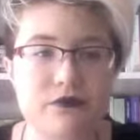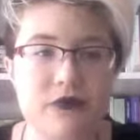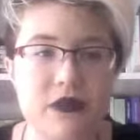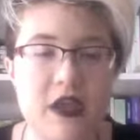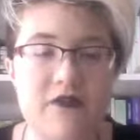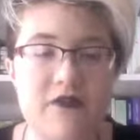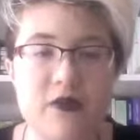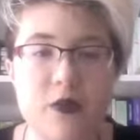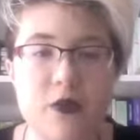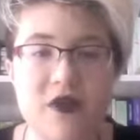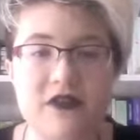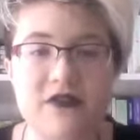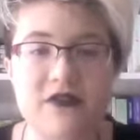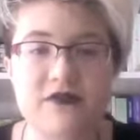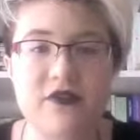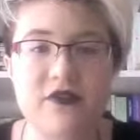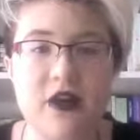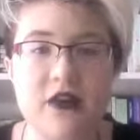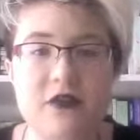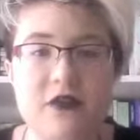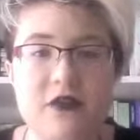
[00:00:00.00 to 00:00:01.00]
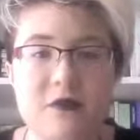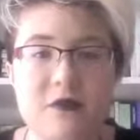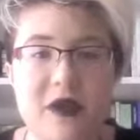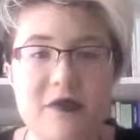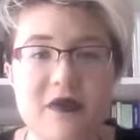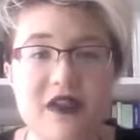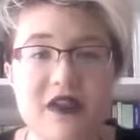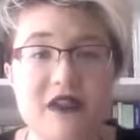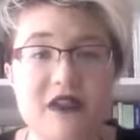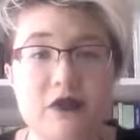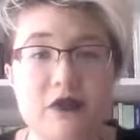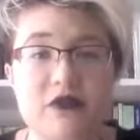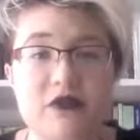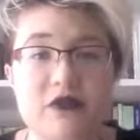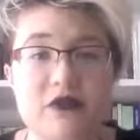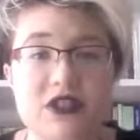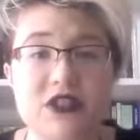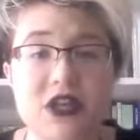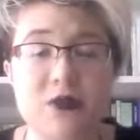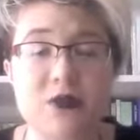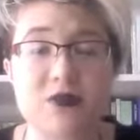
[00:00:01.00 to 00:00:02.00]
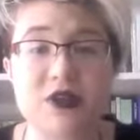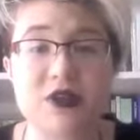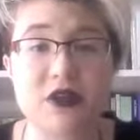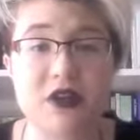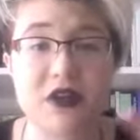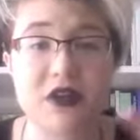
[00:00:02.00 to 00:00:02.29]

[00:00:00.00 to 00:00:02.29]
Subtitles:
If you want to follow my mediocre Tumblr,